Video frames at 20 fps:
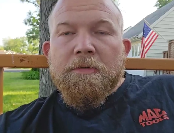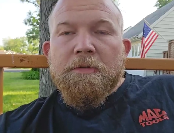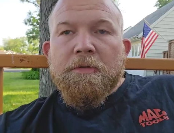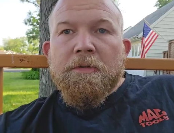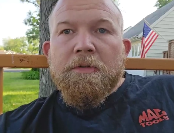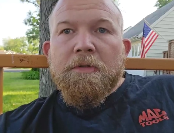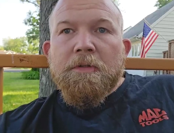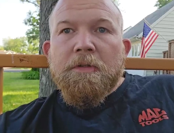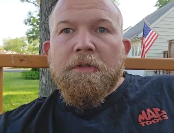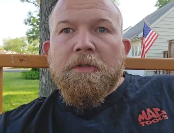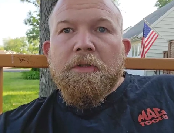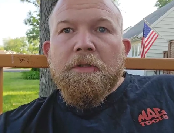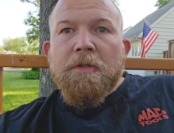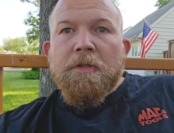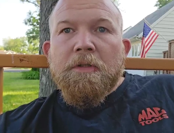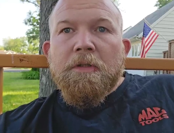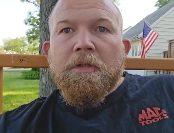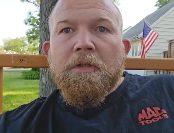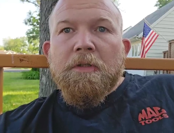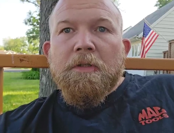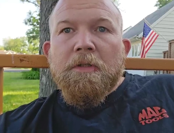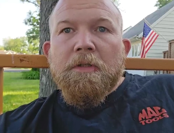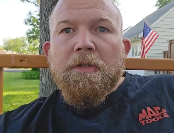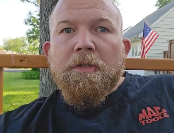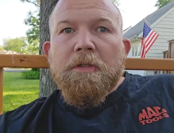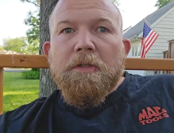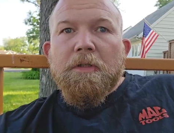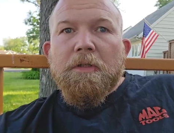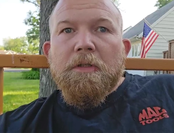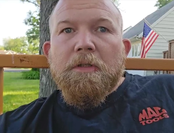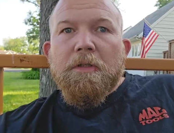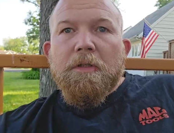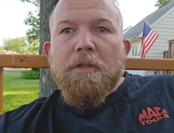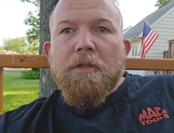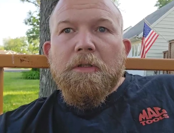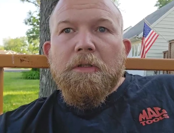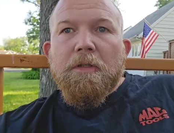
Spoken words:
(silence)